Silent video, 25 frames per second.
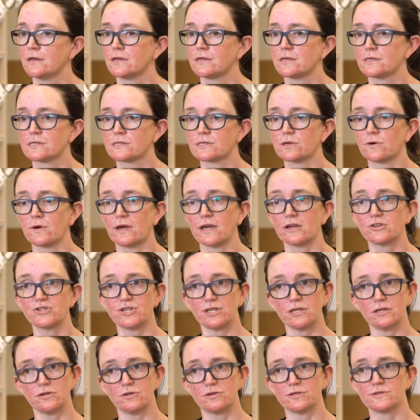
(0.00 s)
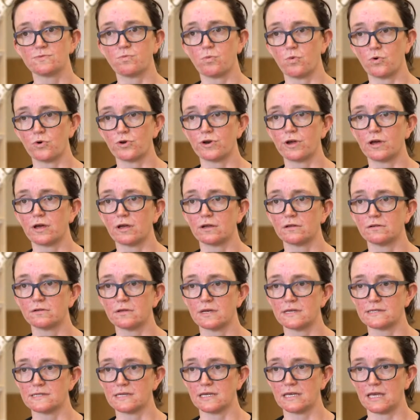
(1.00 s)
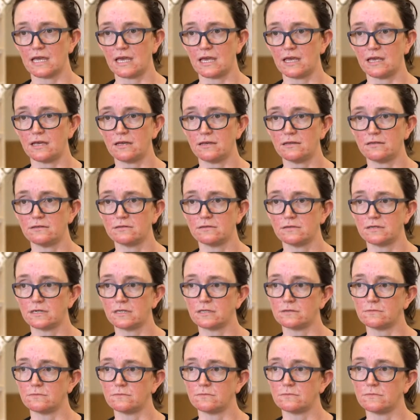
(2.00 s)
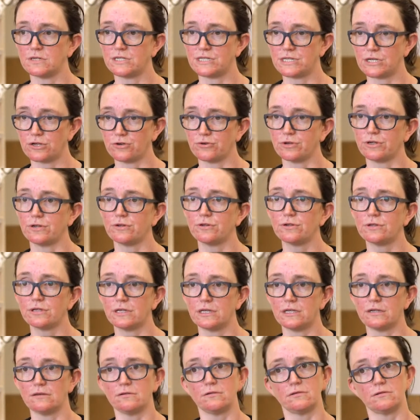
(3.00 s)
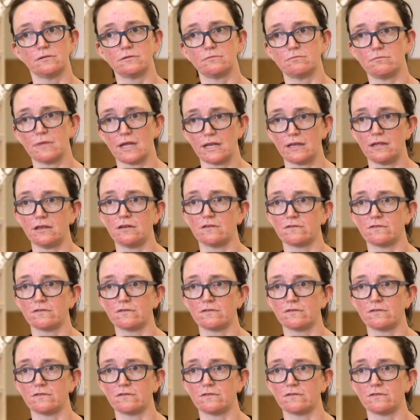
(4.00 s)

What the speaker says: So I actually use water as a key material in many